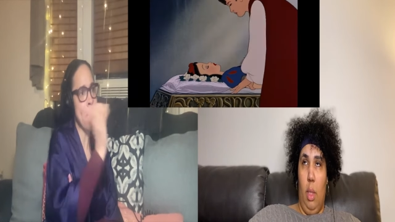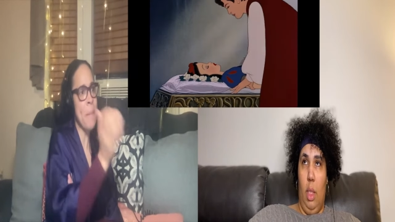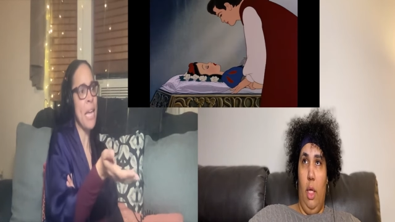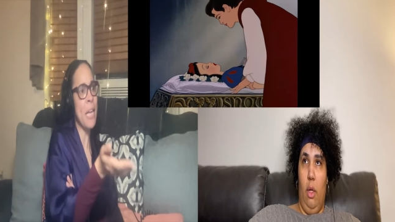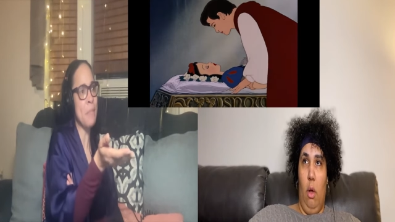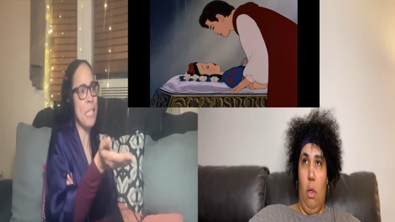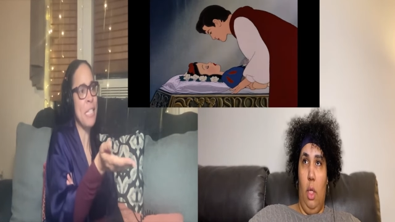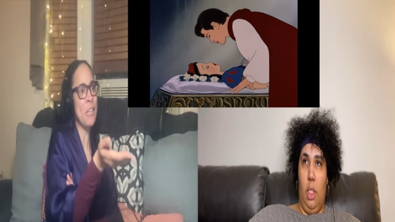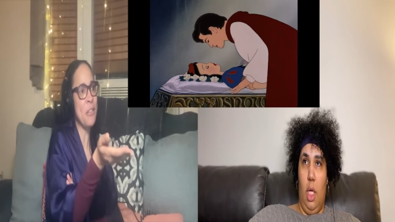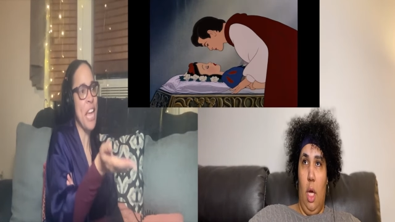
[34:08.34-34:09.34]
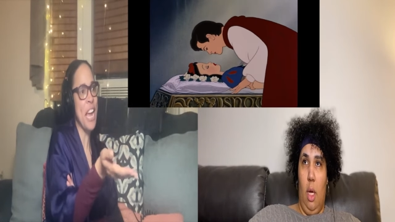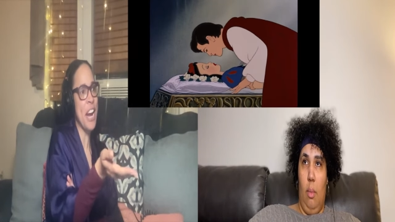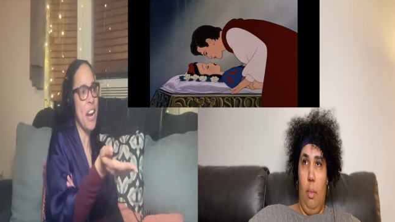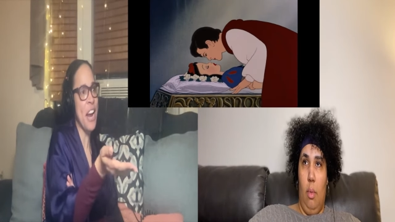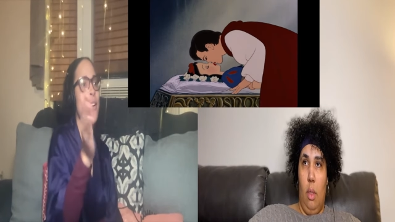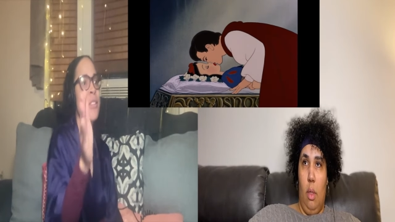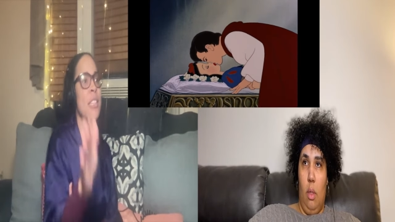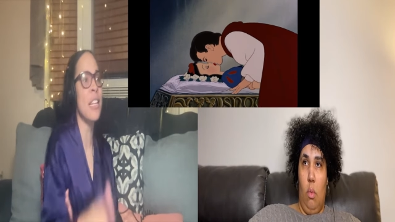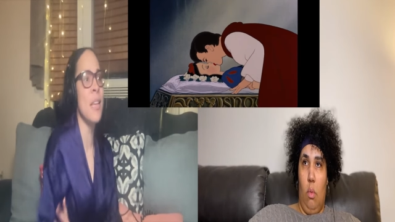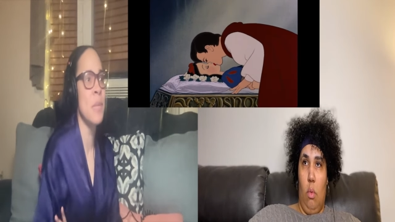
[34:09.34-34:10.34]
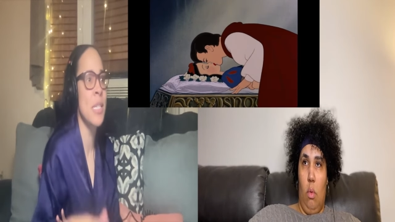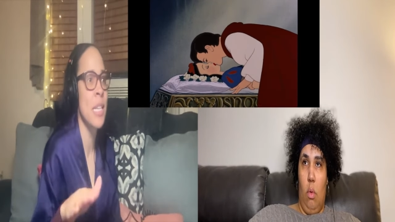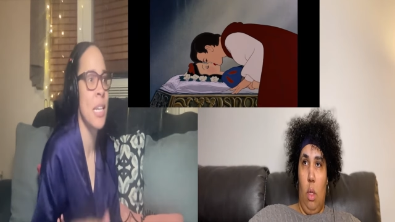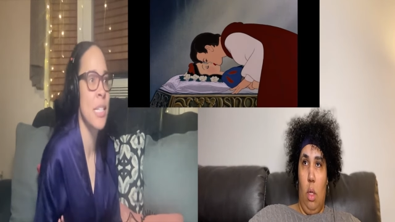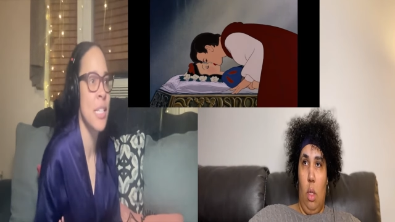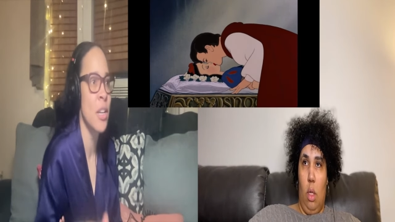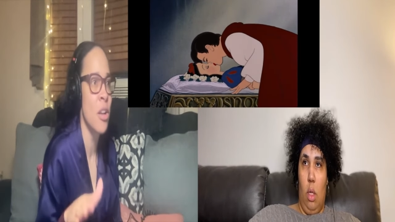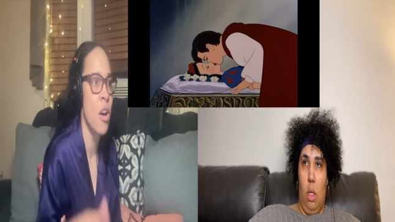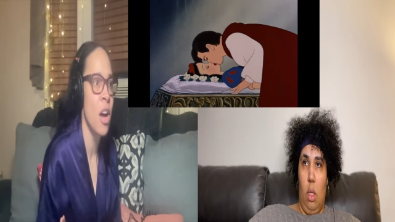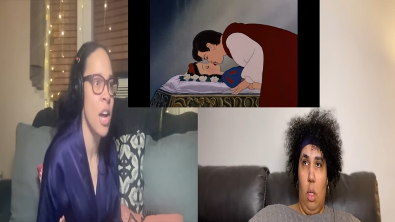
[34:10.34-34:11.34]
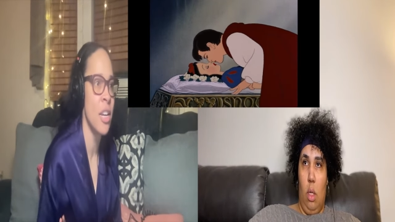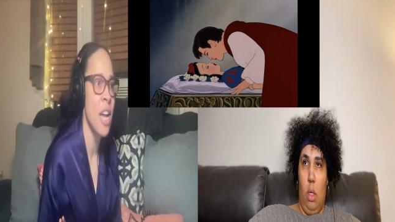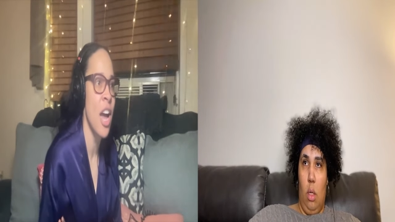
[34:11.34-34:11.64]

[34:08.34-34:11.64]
Speaker 1: Makeup still there? How's the lipstick still on?